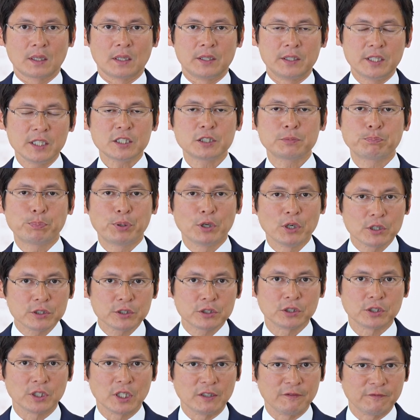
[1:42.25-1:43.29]
This
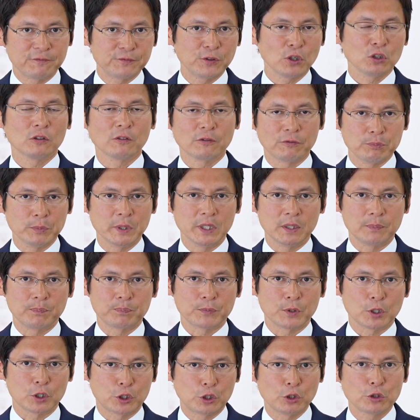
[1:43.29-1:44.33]
person in front of me,
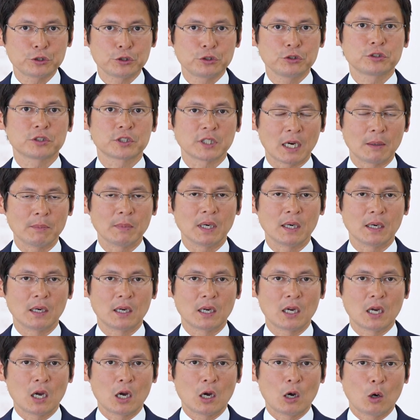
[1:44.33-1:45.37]
Kyoshu-sama,
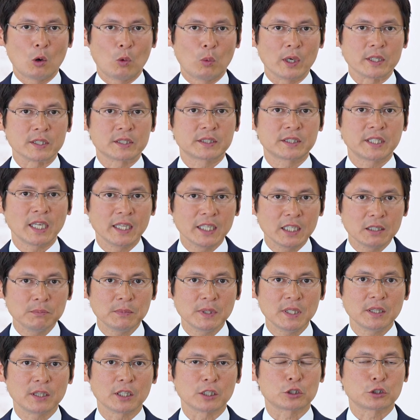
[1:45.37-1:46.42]
was telling
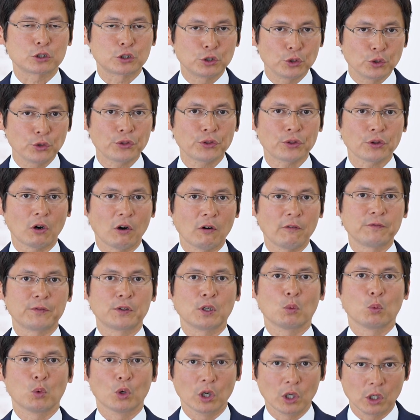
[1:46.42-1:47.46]
me the truth of
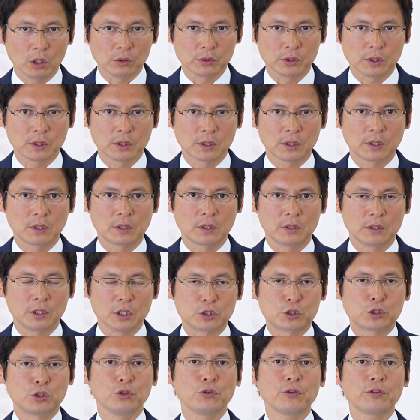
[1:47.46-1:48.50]
the world, the
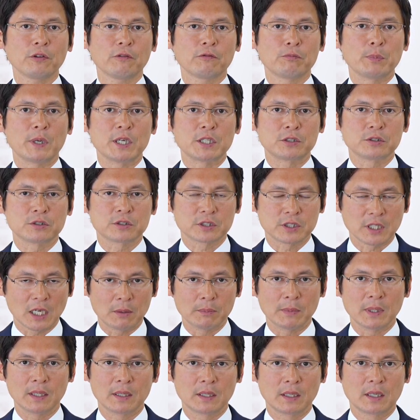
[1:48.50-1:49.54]
truth of
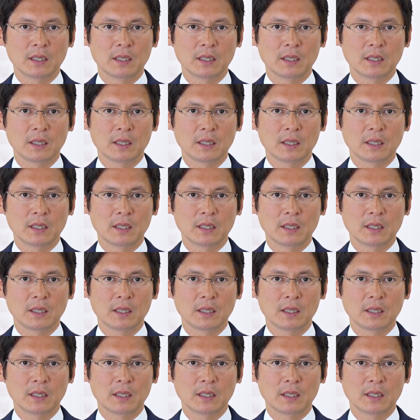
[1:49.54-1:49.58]
Meishu-sama,